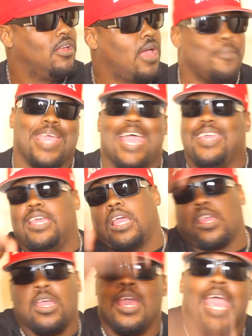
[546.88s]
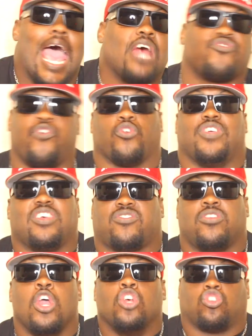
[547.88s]
mean, as for
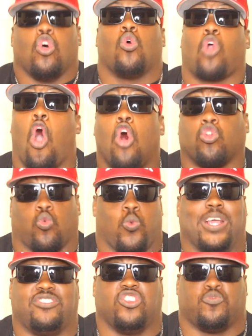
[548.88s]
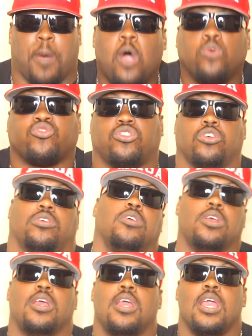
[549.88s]
this so-called racist poster,
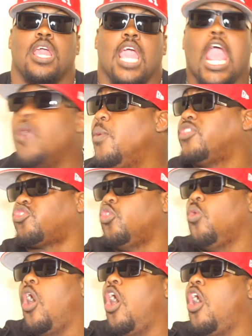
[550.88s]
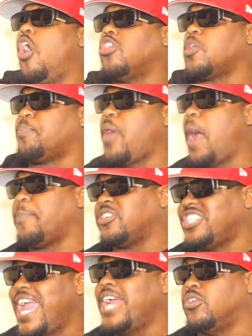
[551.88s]
it went through all the proper
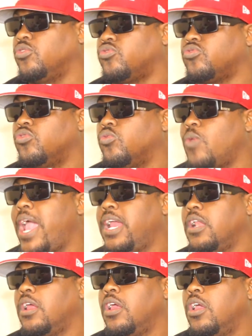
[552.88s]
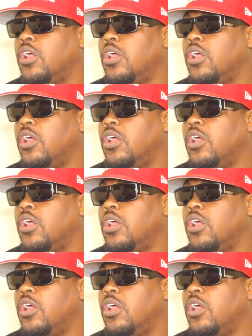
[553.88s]
channels, right?